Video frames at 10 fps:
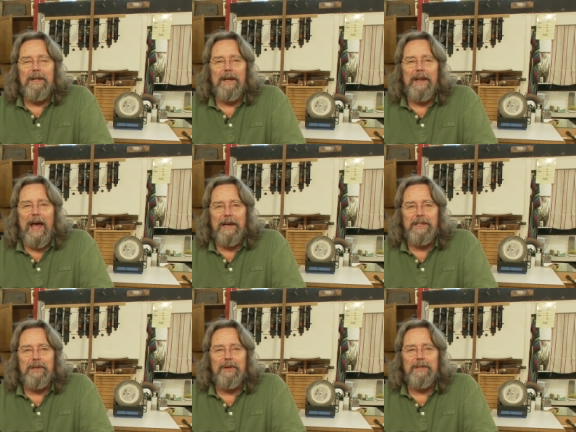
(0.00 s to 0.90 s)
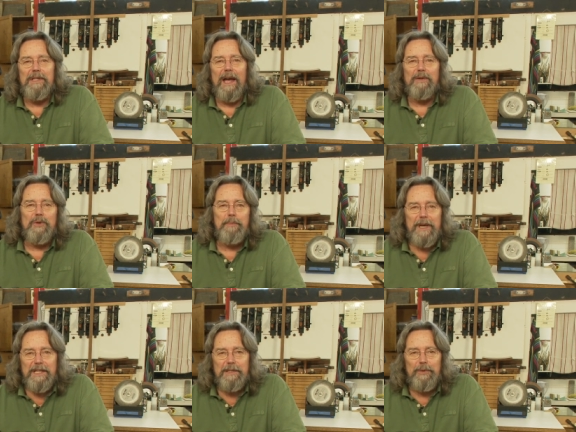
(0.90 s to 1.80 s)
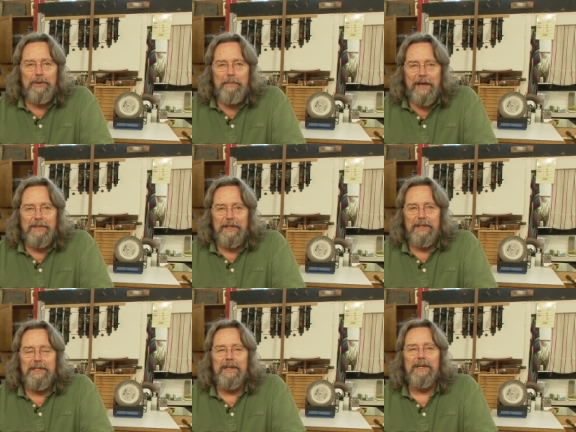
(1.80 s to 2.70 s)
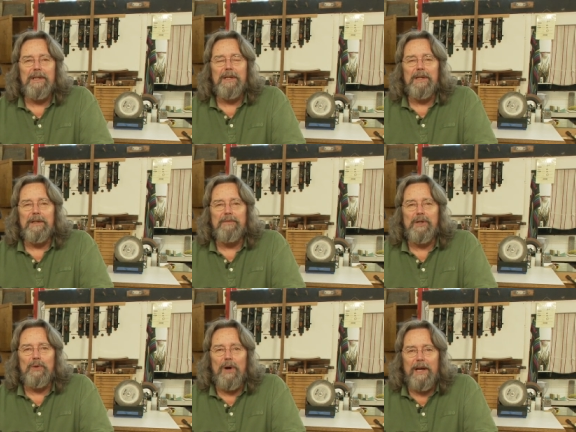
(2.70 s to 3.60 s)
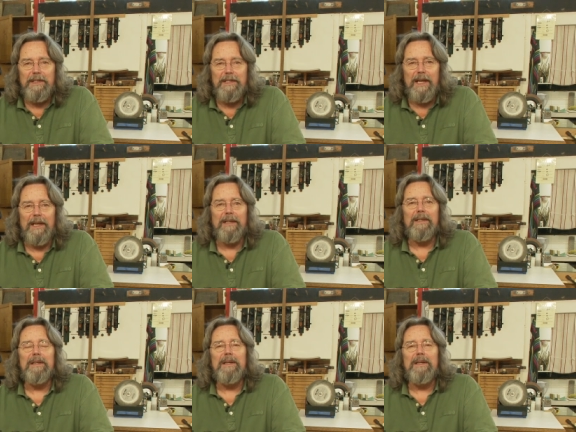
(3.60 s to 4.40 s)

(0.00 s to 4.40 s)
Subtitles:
an accurate and repeatable method of grinding